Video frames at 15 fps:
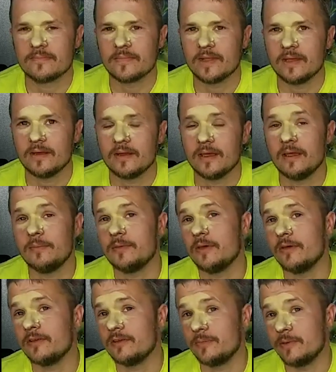And I am
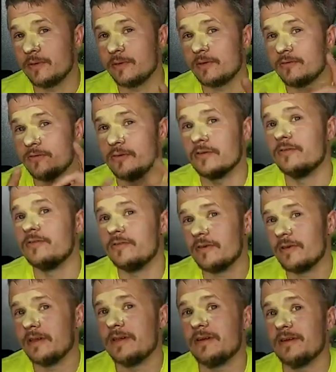going to be on a roof
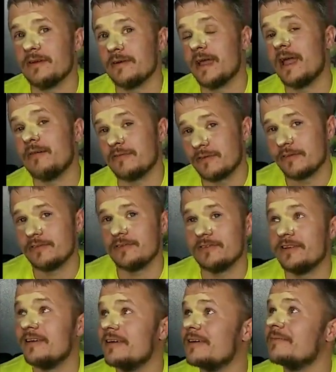here after this is
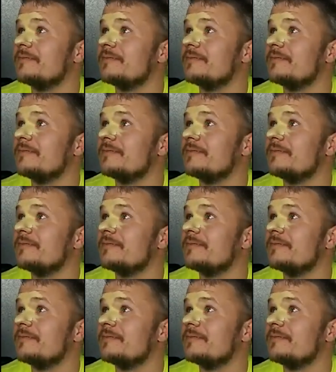done.